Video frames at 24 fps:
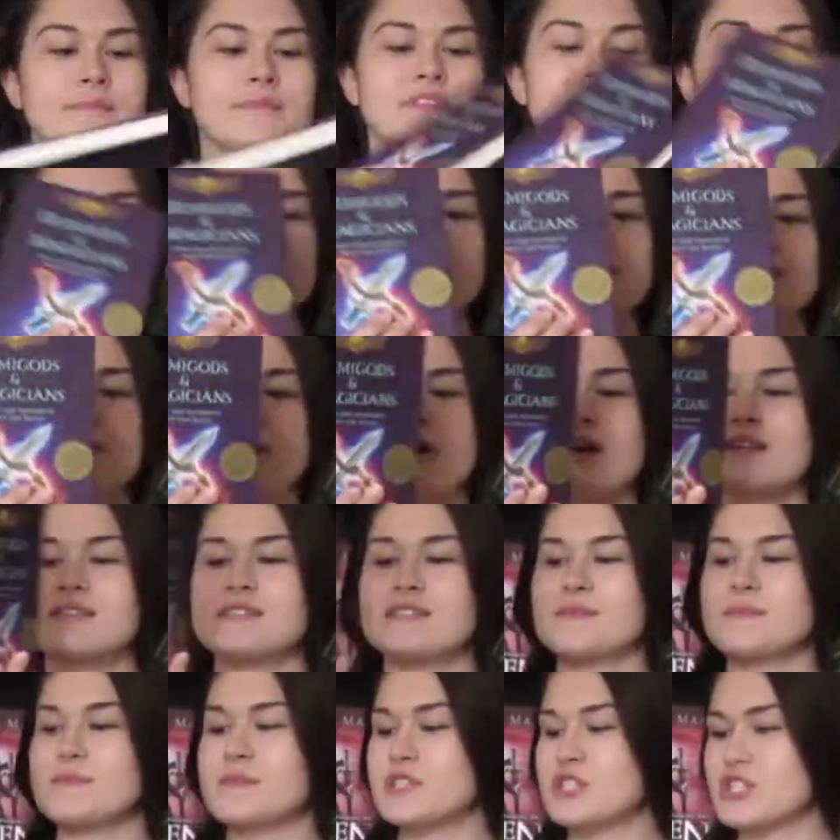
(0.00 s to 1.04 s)
The
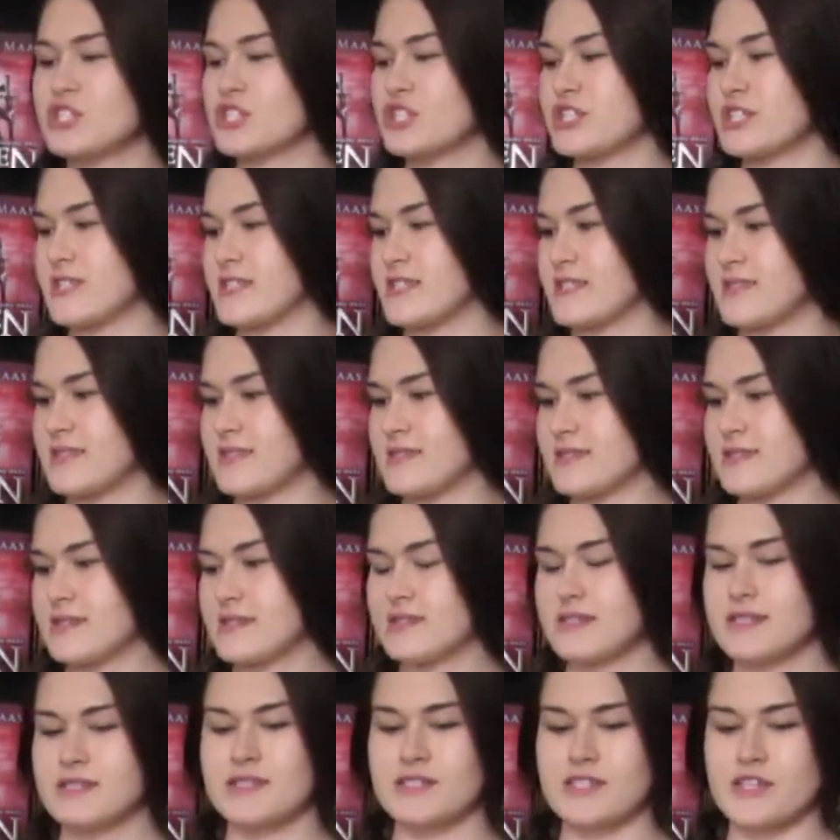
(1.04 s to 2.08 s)
Demigods and Magicians
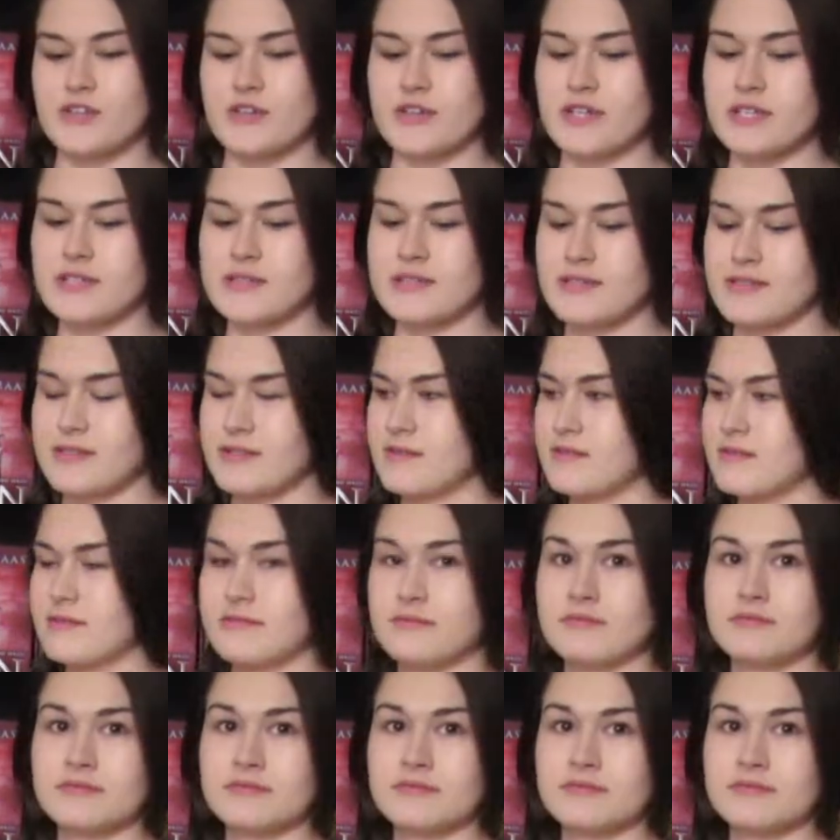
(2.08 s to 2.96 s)
series.